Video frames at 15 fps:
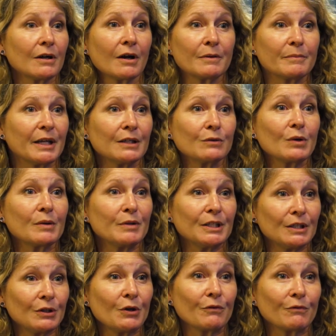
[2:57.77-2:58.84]
our men and women
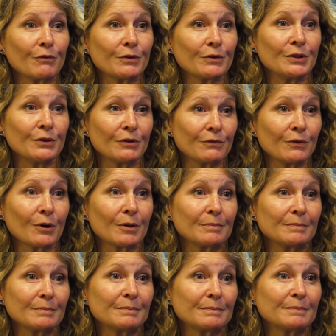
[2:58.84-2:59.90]
in uniform.